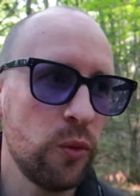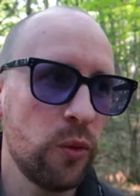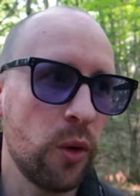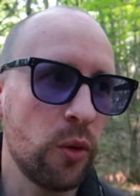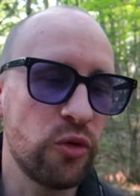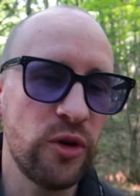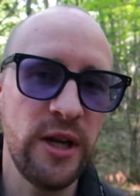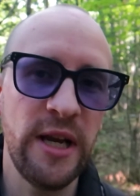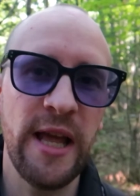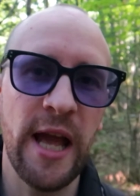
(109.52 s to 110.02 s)

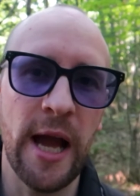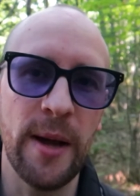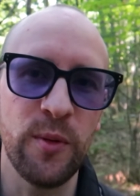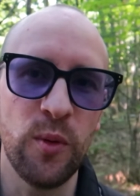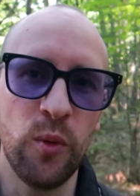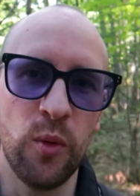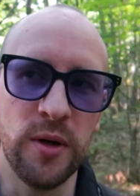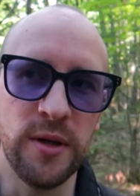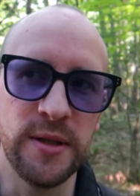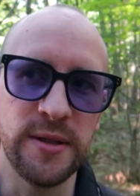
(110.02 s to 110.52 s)
What really
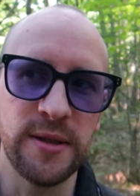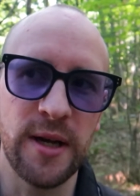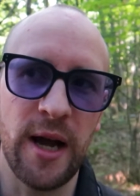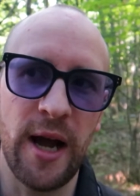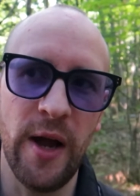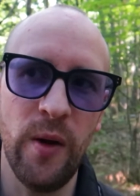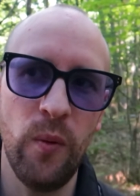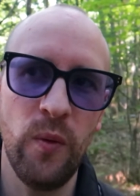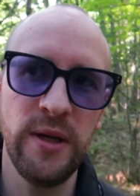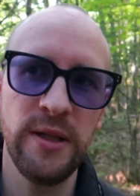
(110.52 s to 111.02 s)
happened was
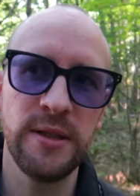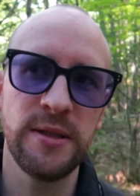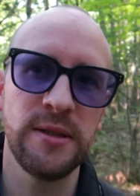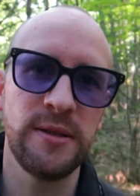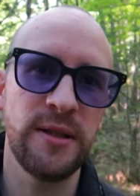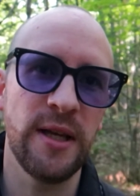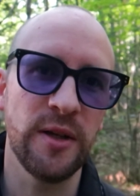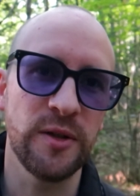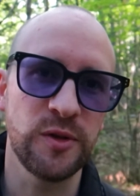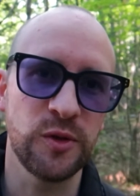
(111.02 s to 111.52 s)
I wanted to
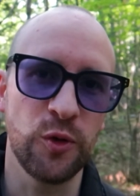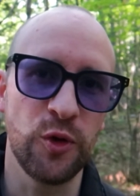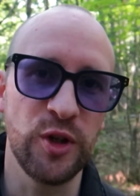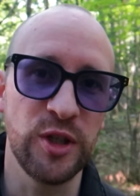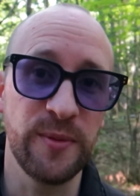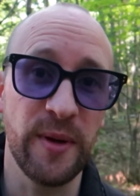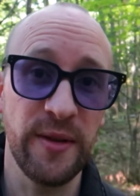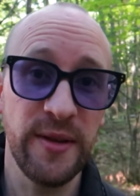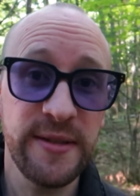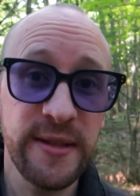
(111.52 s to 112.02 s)
tell
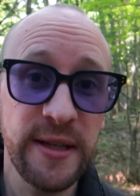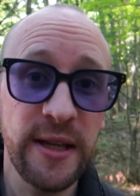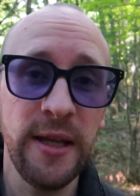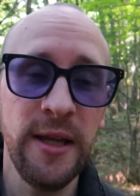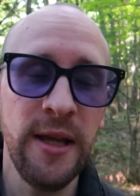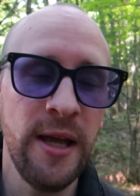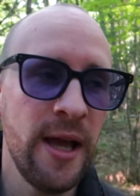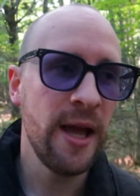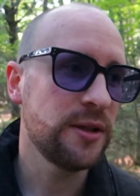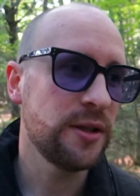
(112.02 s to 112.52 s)
stories about the city.
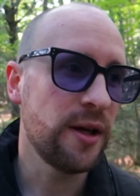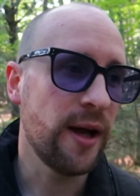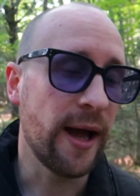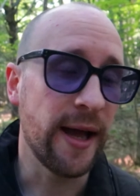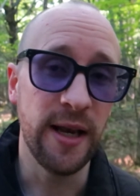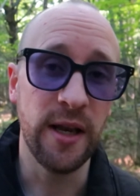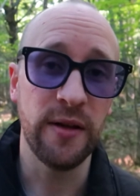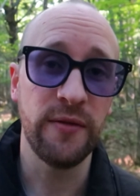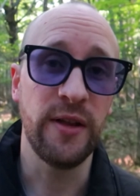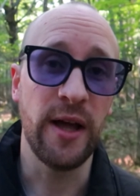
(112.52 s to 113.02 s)

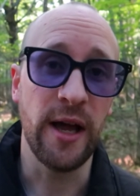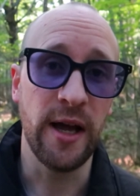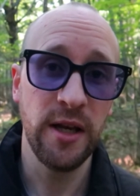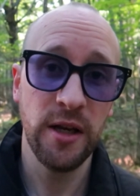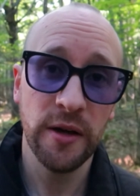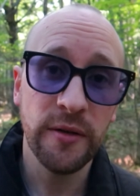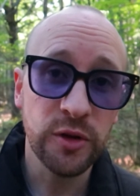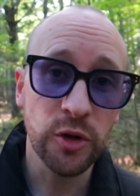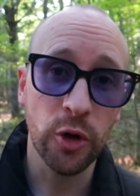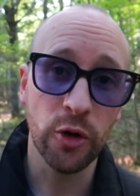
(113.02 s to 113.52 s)
I love that. I
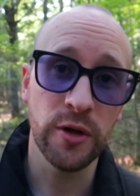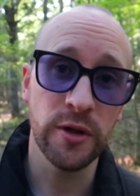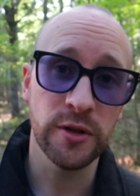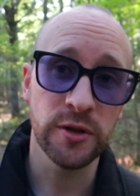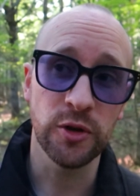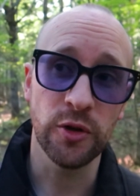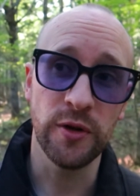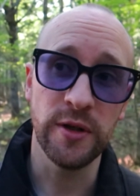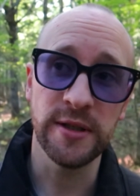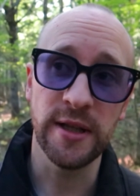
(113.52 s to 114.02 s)
love
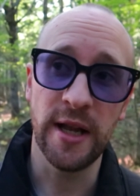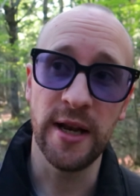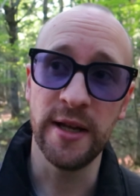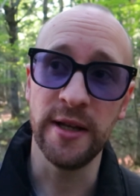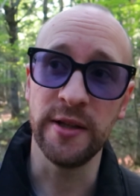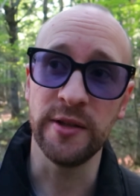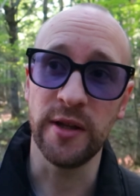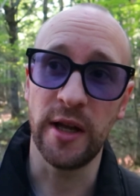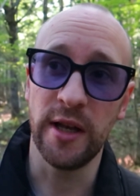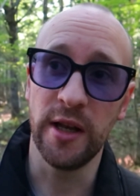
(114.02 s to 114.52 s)
storytelling.